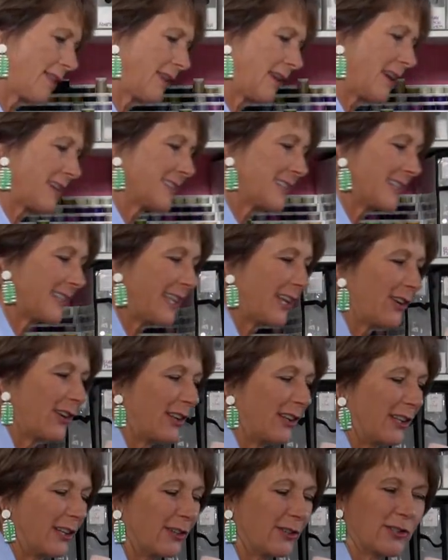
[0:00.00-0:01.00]
I think I said that
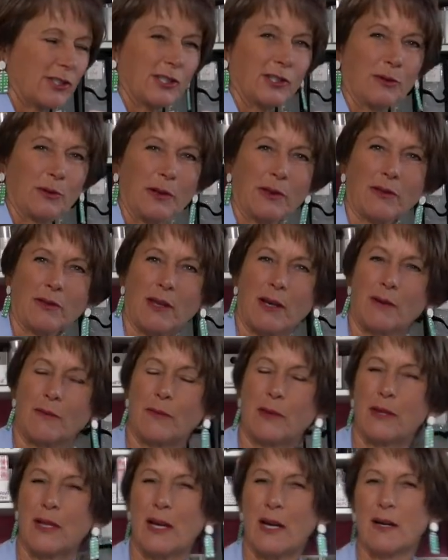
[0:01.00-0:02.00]
earlier too with
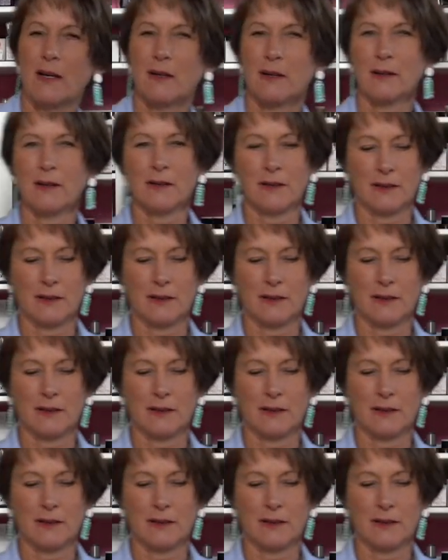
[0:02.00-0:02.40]
um, the,